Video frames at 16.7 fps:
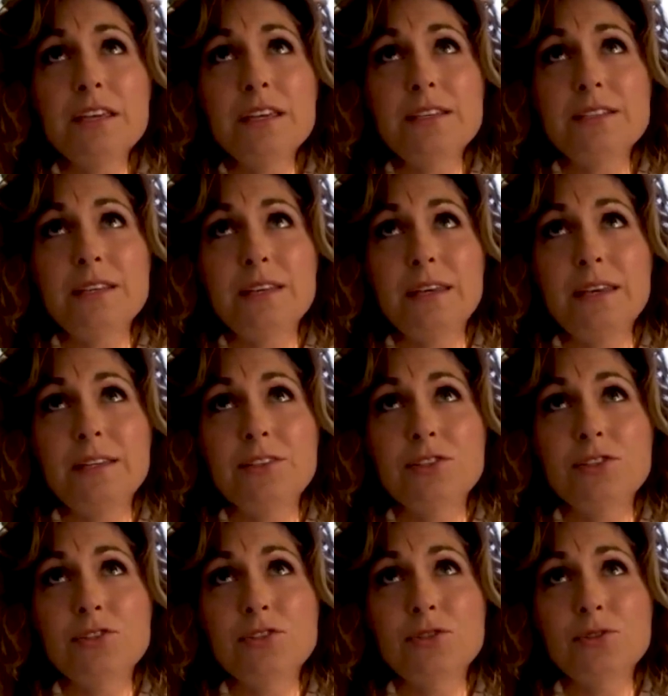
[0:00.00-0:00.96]
easy
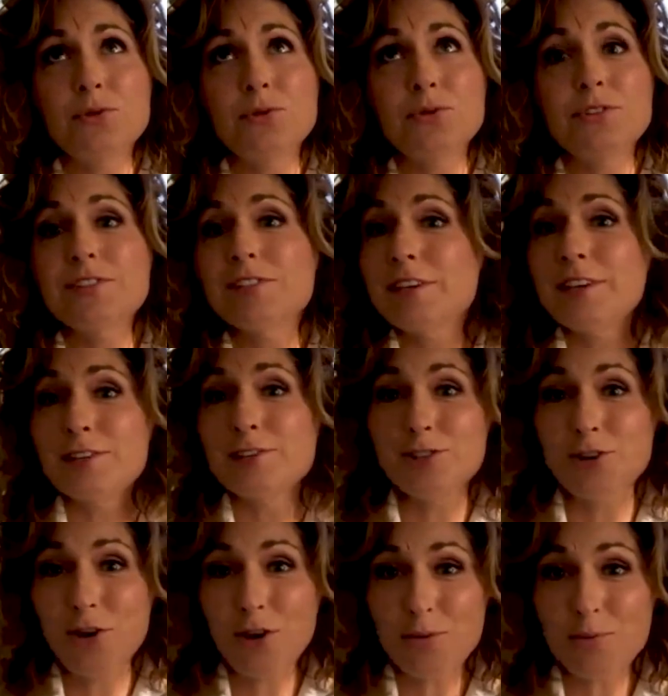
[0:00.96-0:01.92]
to sing a
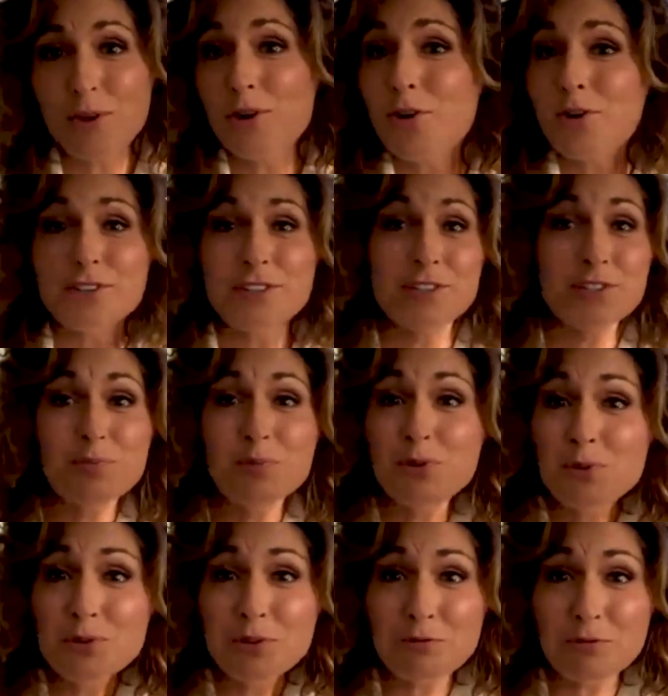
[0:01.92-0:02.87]
song because it's
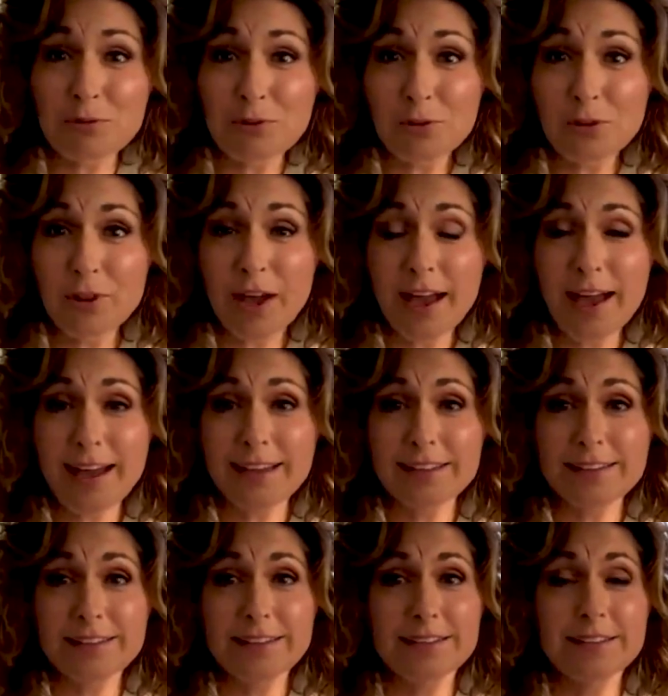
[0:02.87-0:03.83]
beautiful
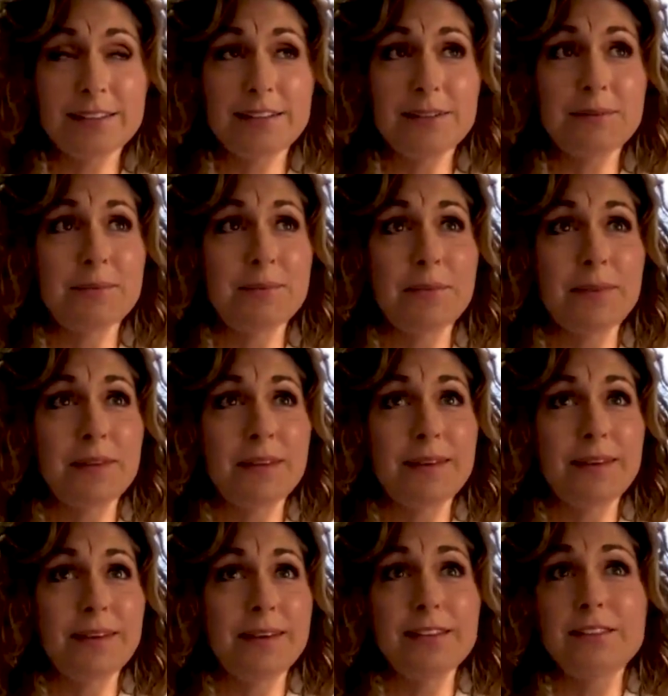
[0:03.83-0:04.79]
and
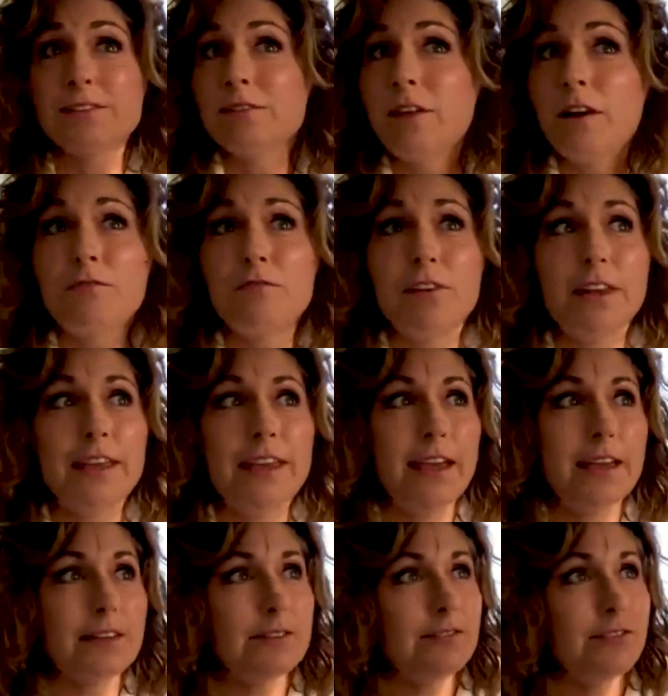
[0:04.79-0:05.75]
it's
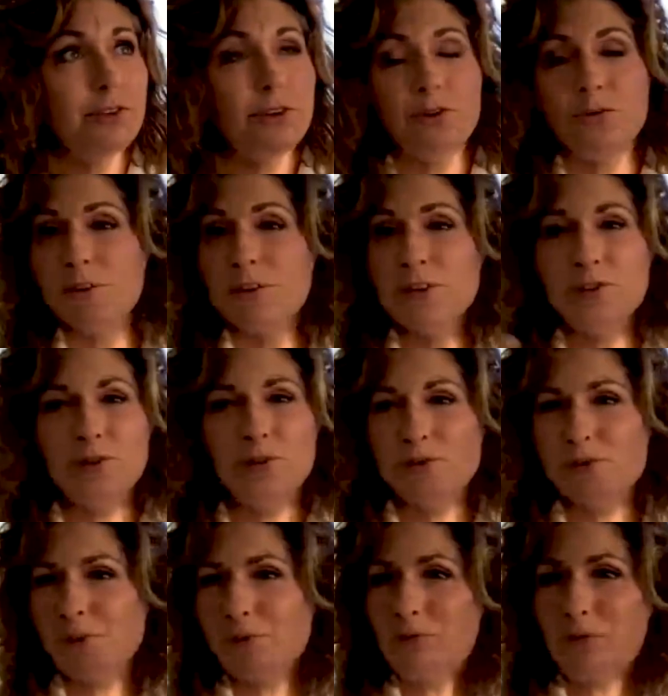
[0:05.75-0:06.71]
lovely, and you know, you can
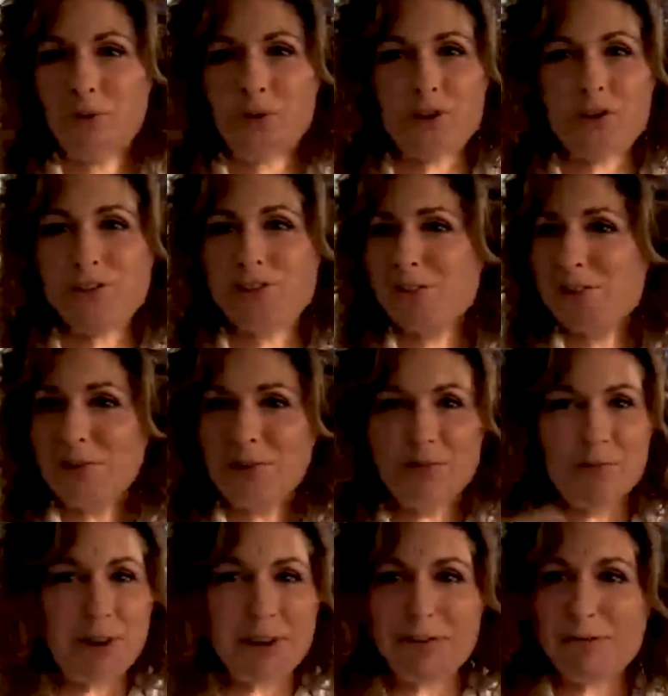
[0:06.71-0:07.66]
use your voice or
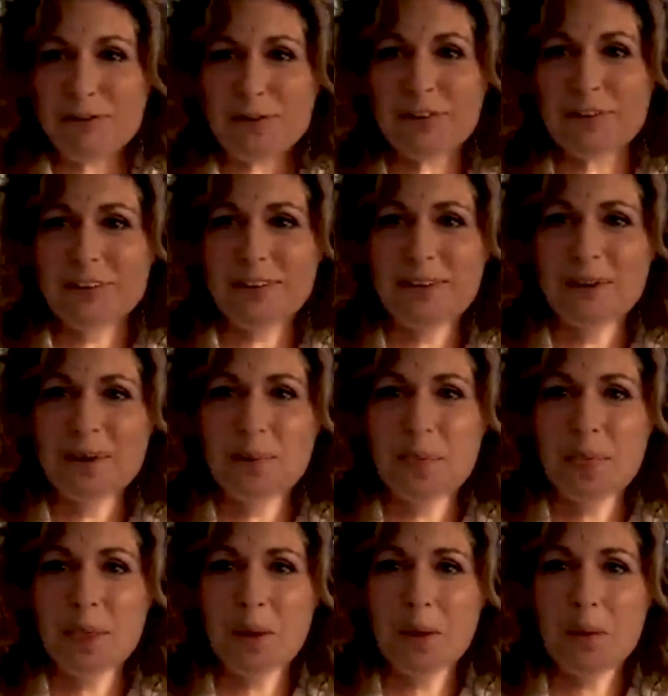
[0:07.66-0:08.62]
whatever.
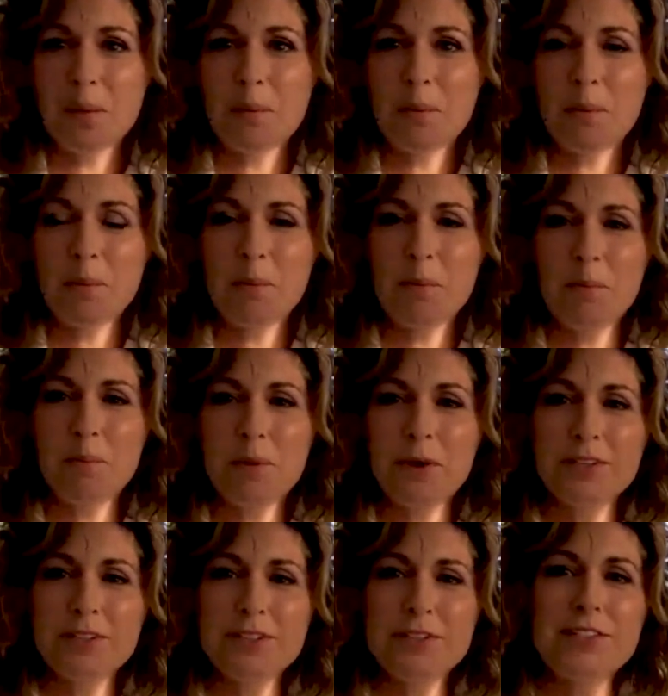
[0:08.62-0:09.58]

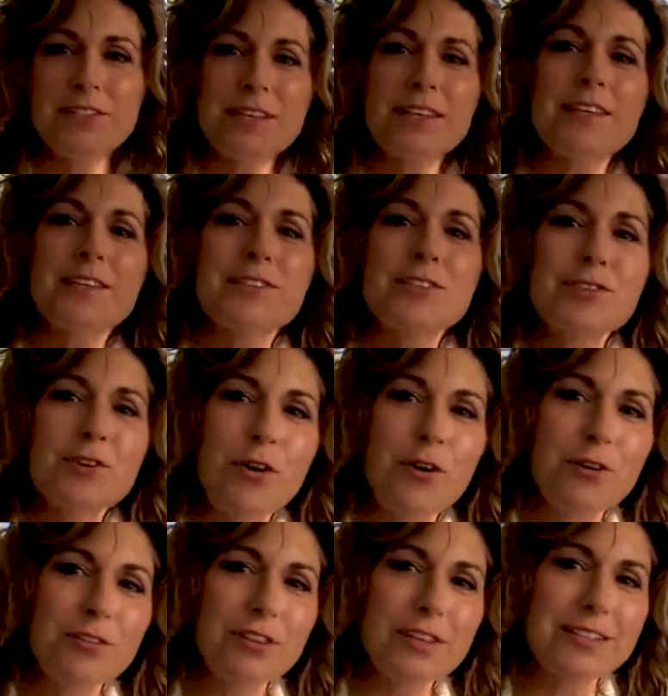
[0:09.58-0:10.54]
But to sing a
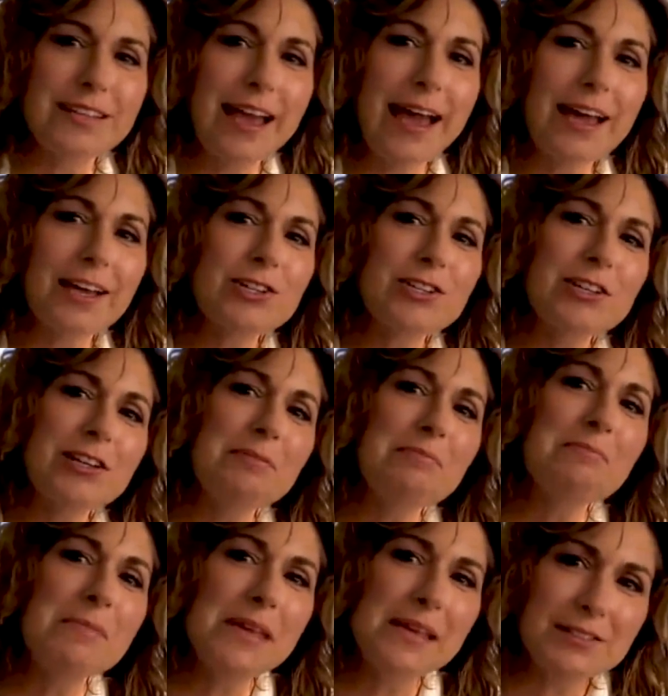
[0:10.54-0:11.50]
song that actually
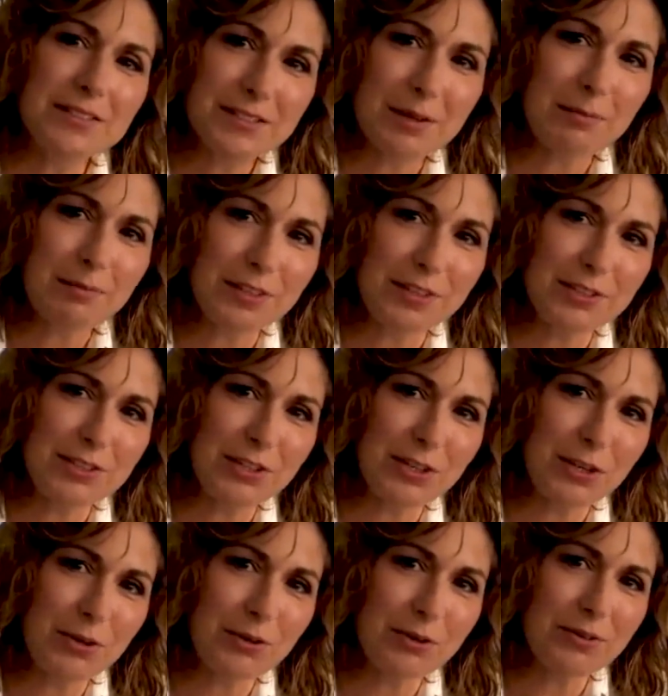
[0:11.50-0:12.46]
means something to
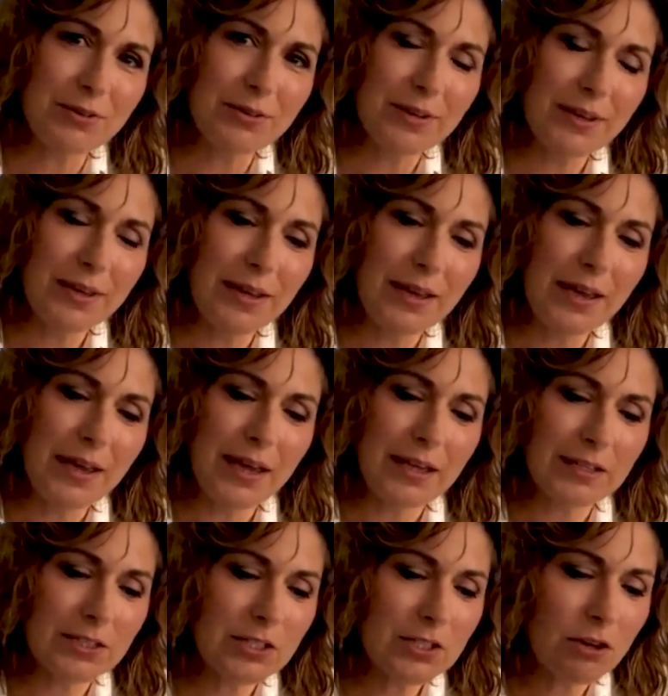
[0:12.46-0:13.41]
you,
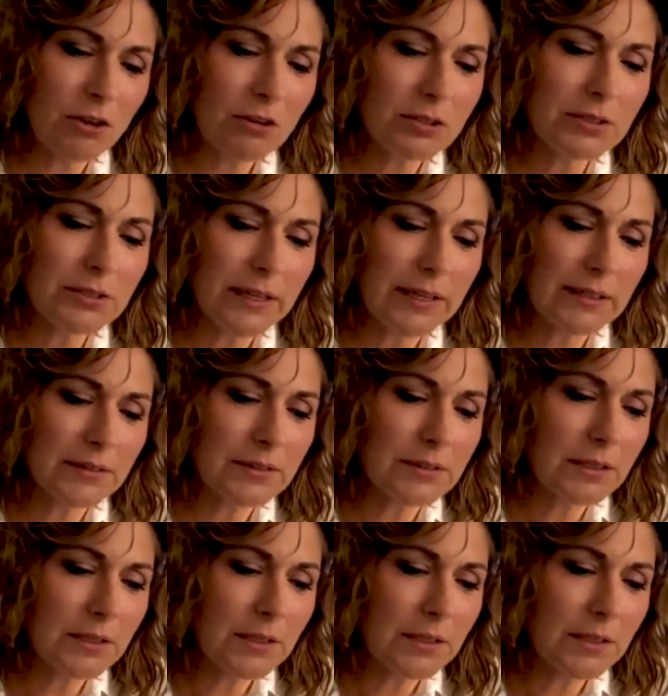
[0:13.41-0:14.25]
and a song that